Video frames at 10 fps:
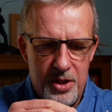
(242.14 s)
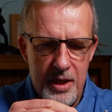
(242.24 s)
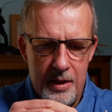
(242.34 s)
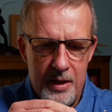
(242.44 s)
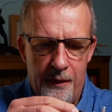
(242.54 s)

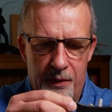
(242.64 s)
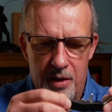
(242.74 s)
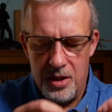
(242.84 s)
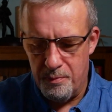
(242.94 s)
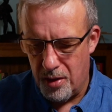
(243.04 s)
see a
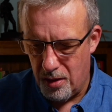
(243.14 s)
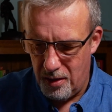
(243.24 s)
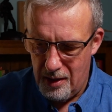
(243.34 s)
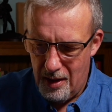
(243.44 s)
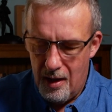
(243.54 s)
difference. But
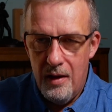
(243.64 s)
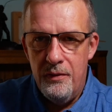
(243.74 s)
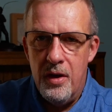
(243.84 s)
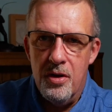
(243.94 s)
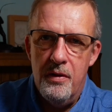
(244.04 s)

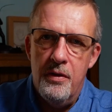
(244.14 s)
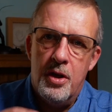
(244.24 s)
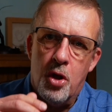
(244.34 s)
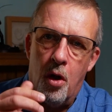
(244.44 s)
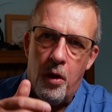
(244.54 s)

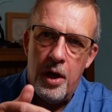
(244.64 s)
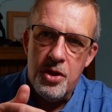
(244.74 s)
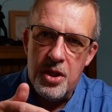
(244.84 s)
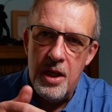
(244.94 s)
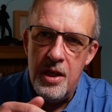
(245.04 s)
the
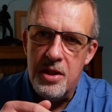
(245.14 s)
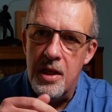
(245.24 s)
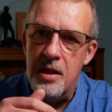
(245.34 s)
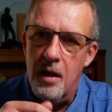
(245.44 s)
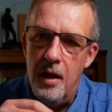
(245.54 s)
tolerances,
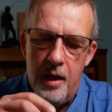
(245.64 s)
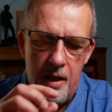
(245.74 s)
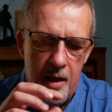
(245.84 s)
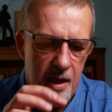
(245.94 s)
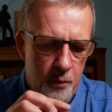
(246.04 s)
and
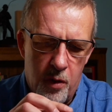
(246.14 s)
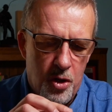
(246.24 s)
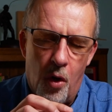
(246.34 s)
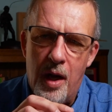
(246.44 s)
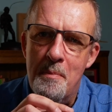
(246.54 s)
we're
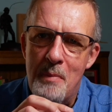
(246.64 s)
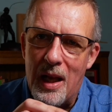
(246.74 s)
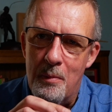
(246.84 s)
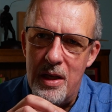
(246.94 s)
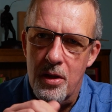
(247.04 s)
talking
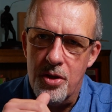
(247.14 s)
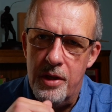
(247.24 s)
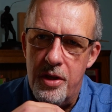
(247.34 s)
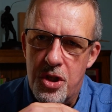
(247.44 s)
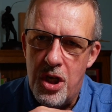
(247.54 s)
millimeters
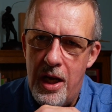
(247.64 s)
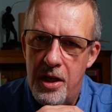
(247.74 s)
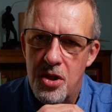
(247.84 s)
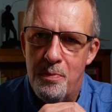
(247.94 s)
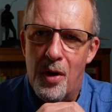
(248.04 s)
in the
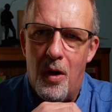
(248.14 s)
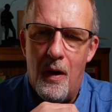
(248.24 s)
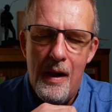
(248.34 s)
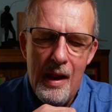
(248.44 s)
change, but